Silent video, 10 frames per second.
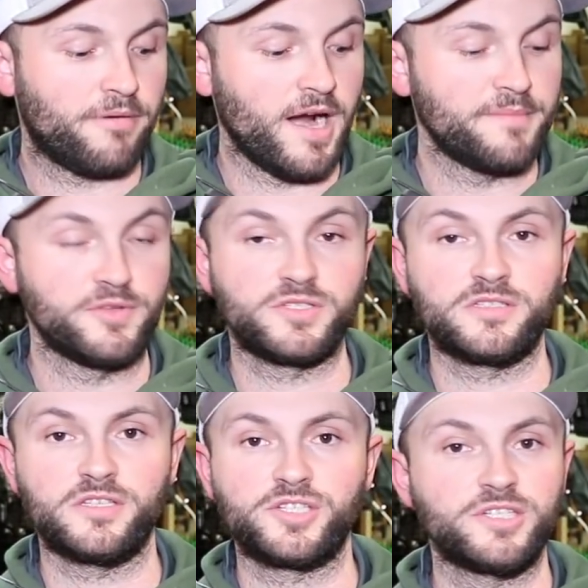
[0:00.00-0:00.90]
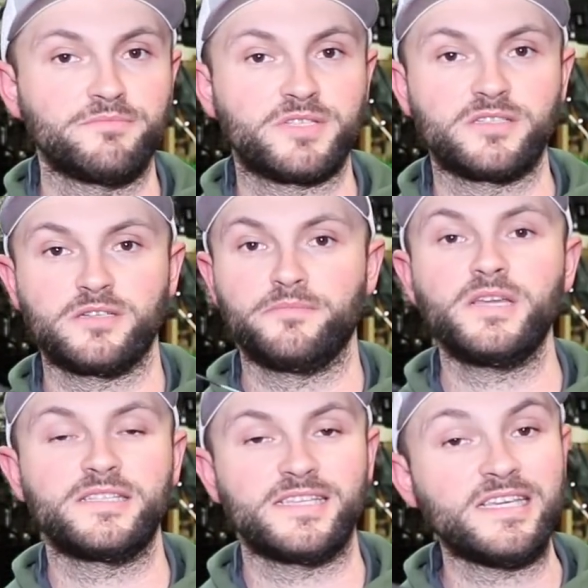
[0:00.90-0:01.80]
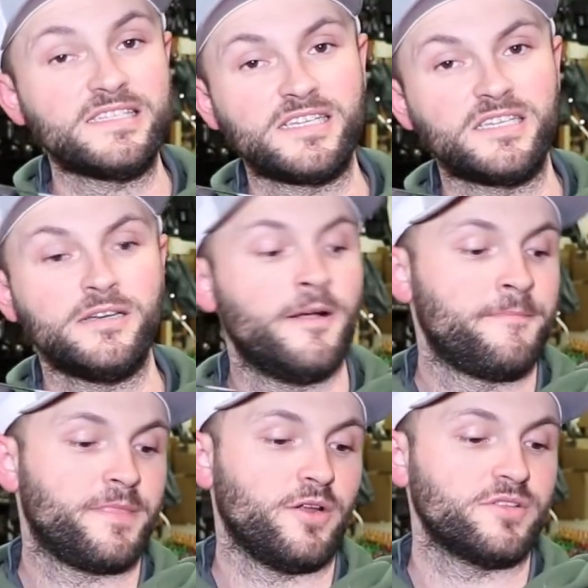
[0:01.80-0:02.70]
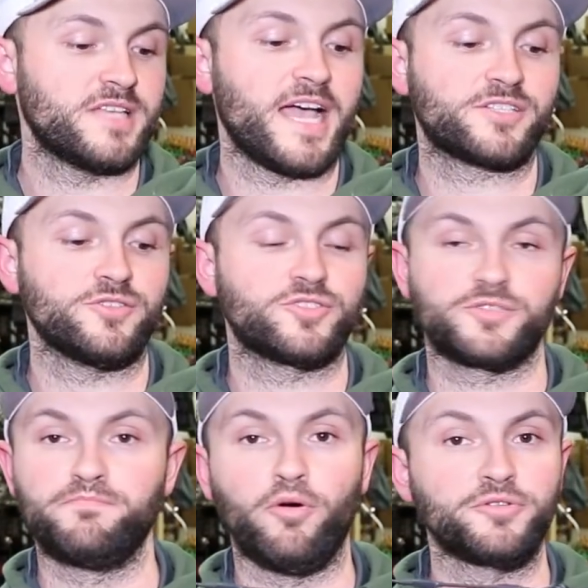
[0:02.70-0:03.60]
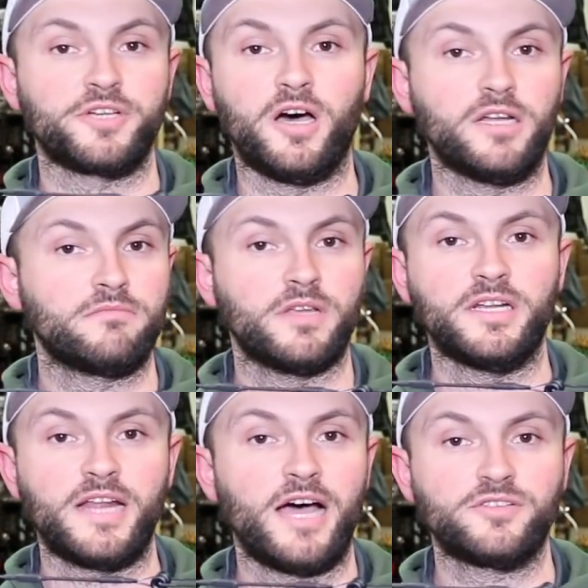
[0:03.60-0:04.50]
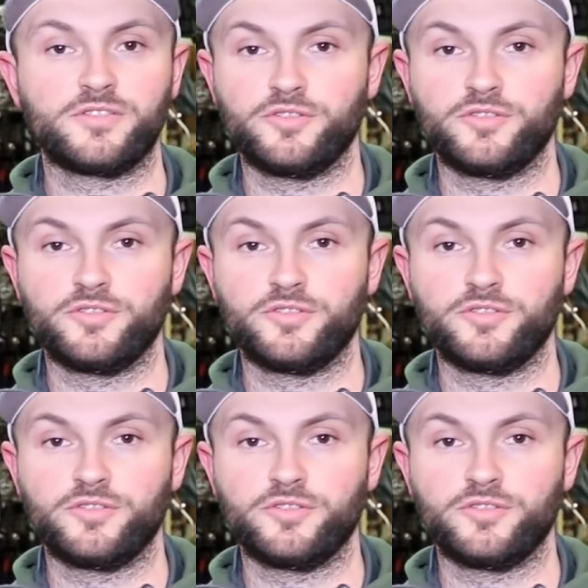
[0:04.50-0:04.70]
Prime uses this shim system. It's easy, you know, these axles just bolt on in and out.